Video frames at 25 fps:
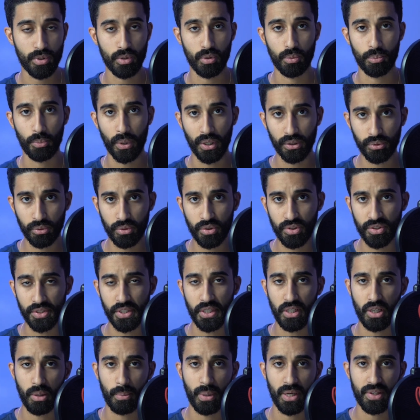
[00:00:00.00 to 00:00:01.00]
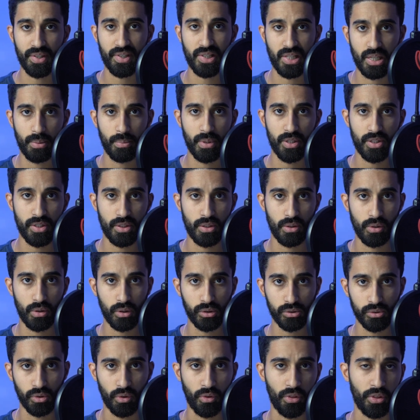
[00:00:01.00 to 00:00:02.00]
So what do you think about Slim
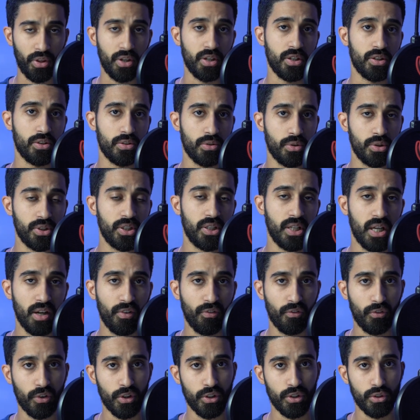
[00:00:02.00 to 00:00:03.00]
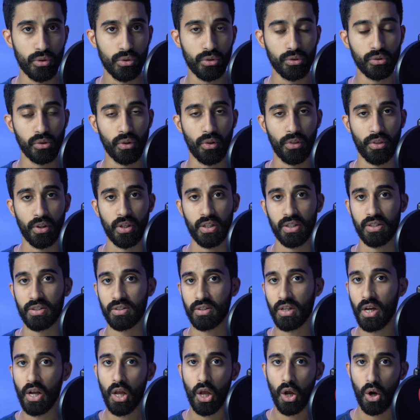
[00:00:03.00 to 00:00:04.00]
SEO? Do you think it's good enough for you? Do you think
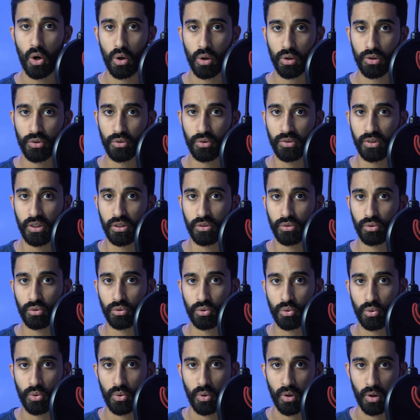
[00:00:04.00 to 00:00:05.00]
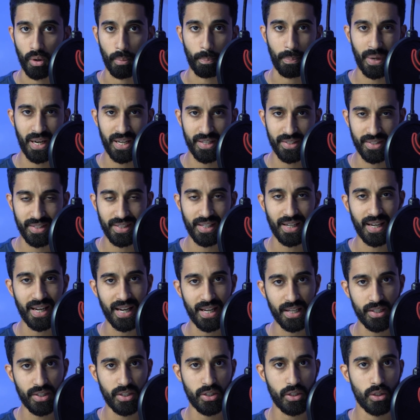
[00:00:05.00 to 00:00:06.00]
it's all you need to do a basic
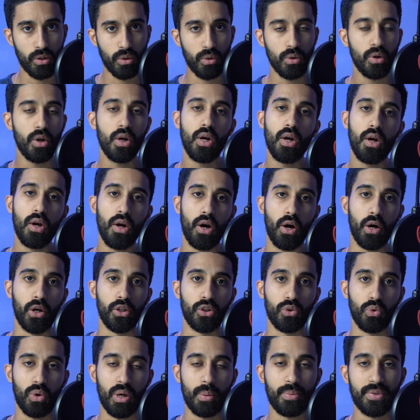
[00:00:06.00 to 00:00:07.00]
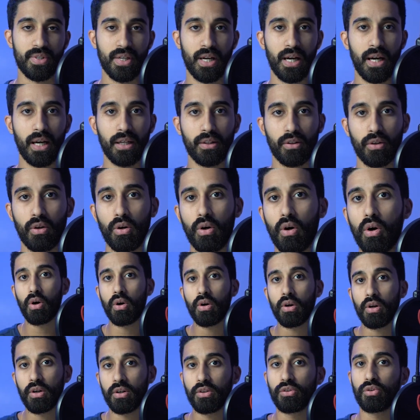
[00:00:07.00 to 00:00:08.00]
SEO on your website?
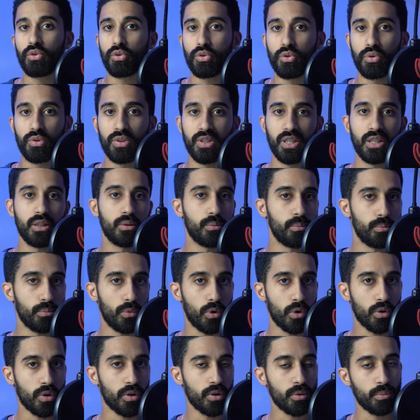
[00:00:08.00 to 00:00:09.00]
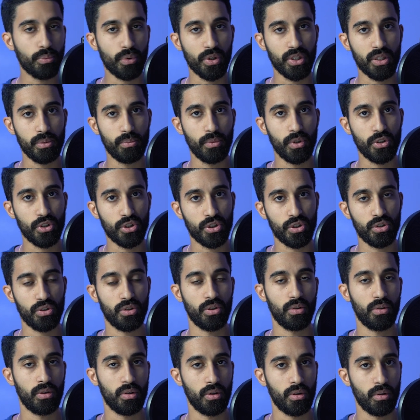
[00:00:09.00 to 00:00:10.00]
Or do you need more? Pretty
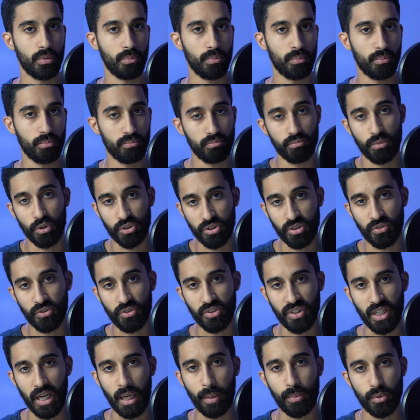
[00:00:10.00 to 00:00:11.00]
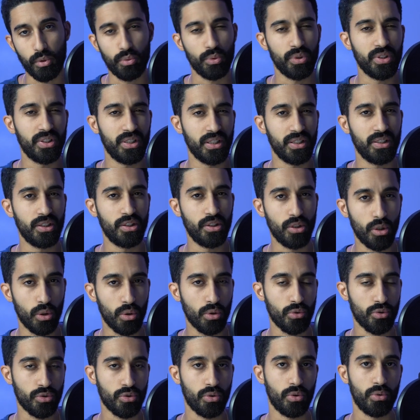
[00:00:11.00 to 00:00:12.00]
much most of the time you would need
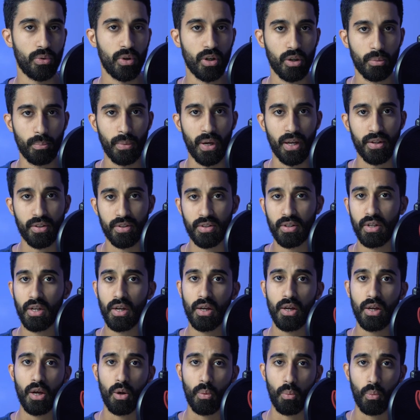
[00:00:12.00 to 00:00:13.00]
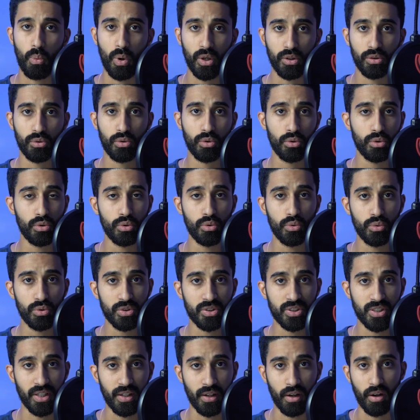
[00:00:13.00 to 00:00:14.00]
Yoast or Rank Math. What do you
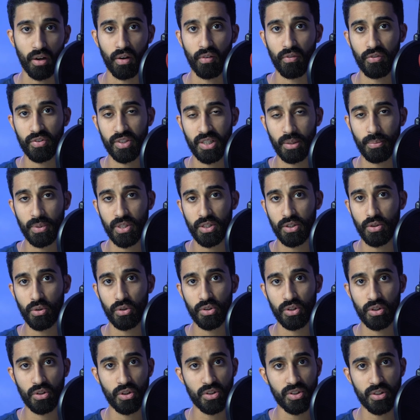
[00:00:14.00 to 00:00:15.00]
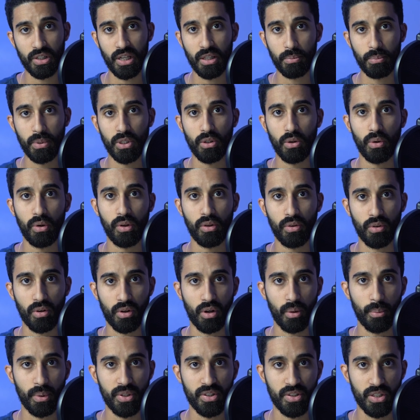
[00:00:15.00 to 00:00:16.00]
think of Slim SEO? Just let me know in the
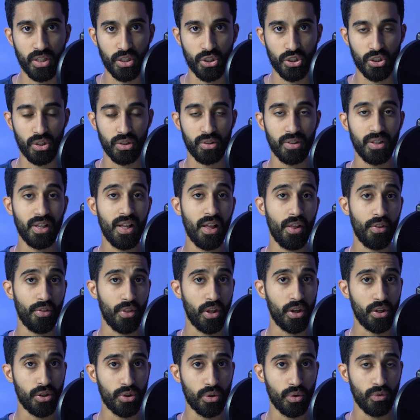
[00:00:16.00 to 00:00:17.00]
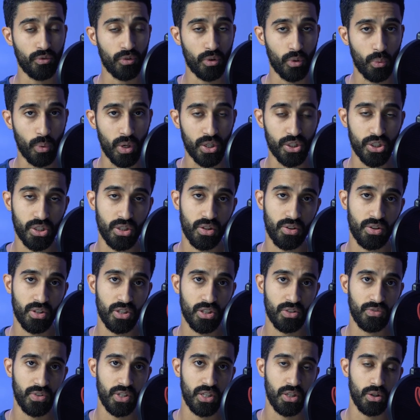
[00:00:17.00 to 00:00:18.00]
comment section. Thank you for watching
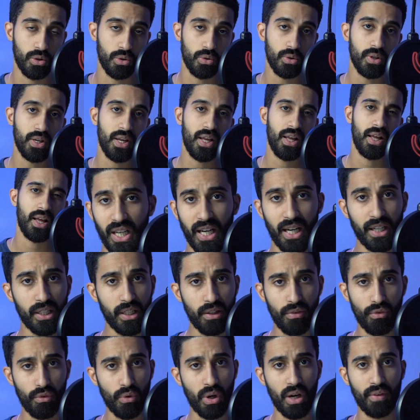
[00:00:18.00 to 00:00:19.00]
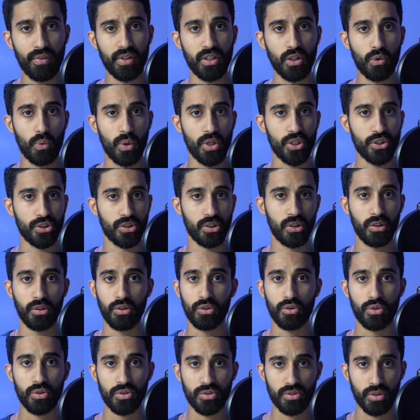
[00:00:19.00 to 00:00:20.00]
this video. And if you have any
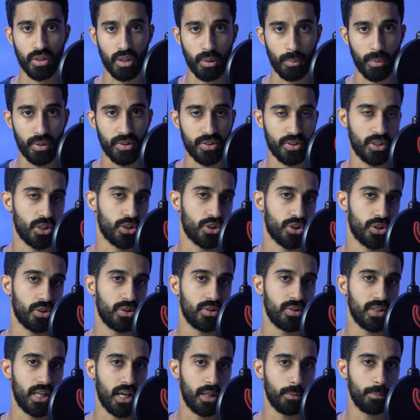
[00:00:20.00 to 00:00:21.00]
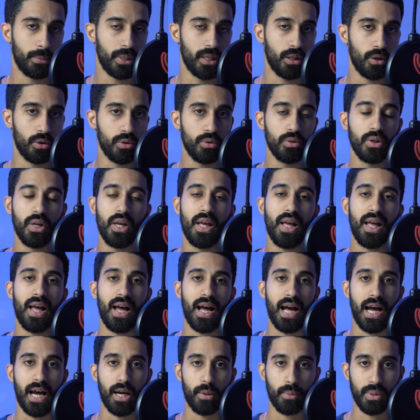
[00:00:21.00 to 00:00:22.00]
question, use the comment section down below.
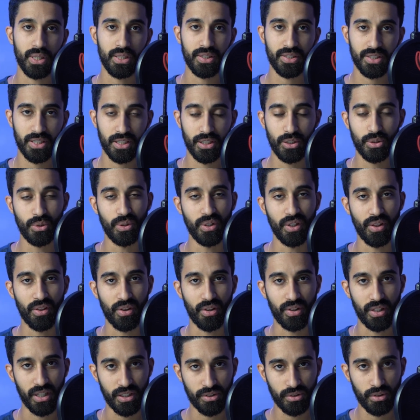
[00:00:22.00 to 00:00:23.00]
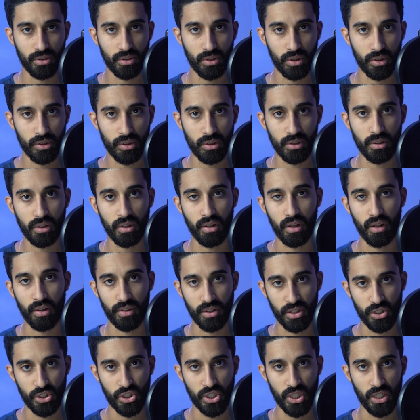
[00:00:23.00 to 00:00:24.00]
I will see you in the next tutorial
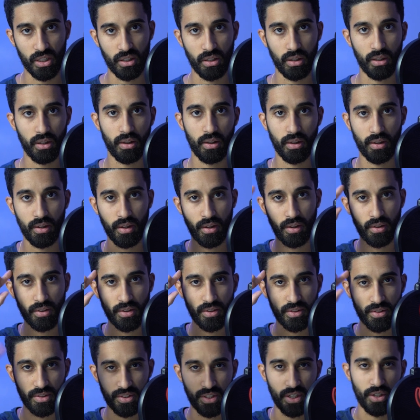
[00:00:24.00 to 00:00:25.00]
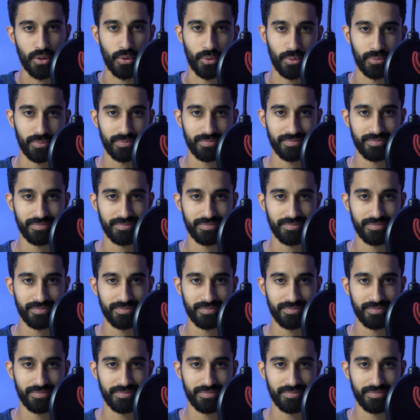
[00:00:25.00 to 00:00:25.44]
on this channel. See you.